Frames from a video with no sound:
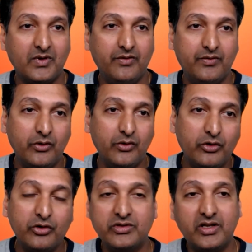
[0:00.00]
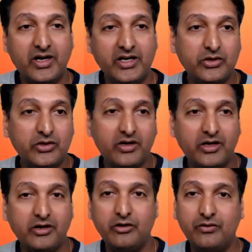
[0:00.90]
if you don't use the right
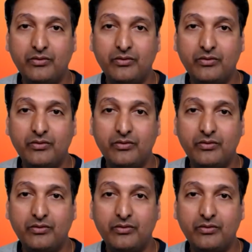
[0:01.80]
socket in your